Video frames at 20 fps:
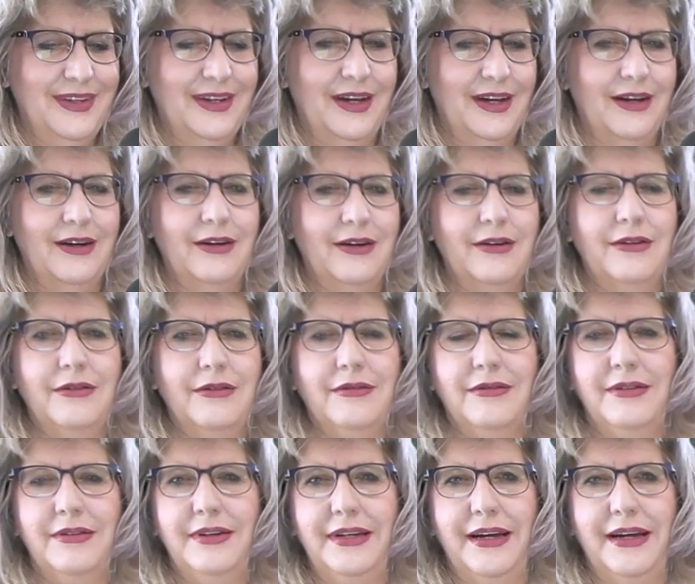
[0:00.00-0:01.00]

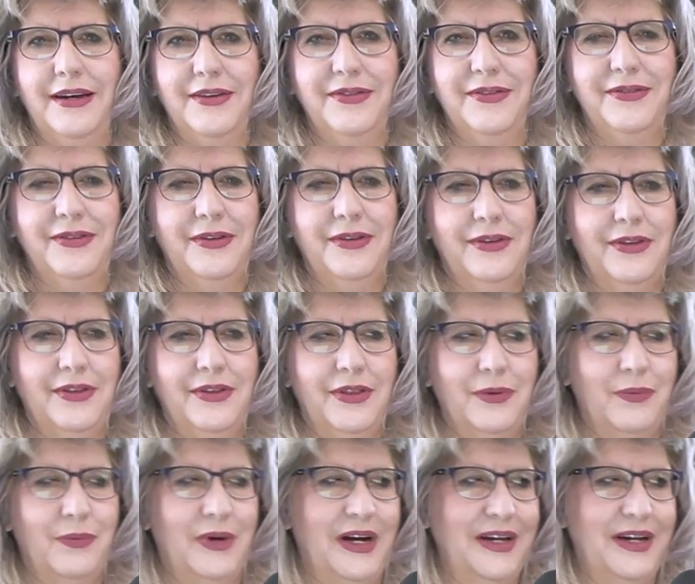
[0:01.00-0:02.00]
Oh, yes. The
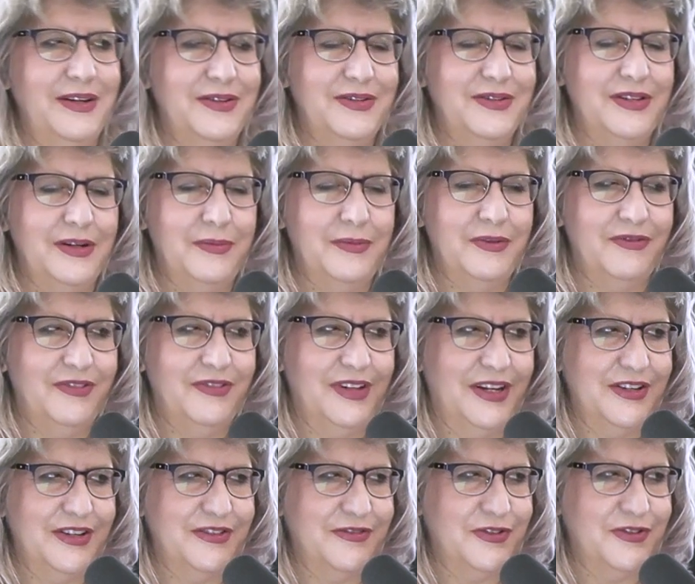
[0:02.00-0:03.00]
wise cinema
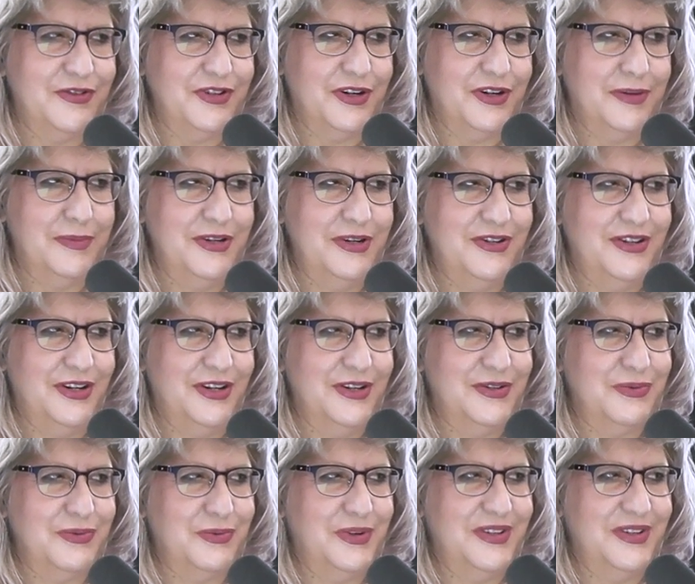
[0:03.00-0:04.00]
philosopher Jeremy
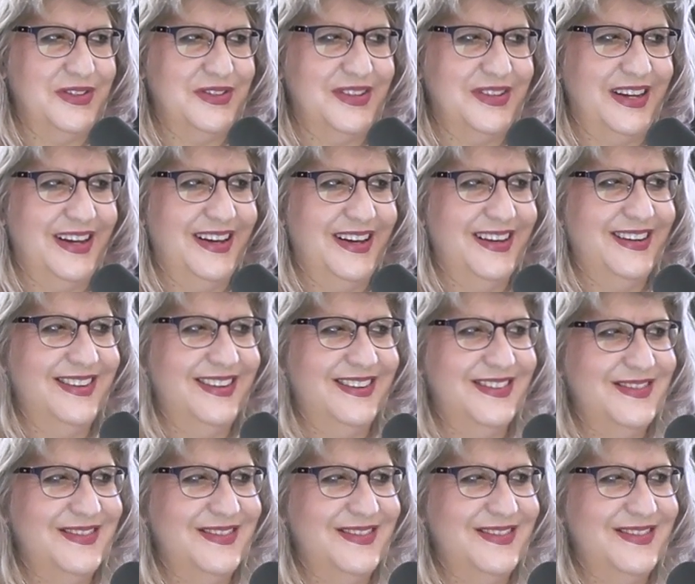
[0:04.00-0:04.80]
Johns once said,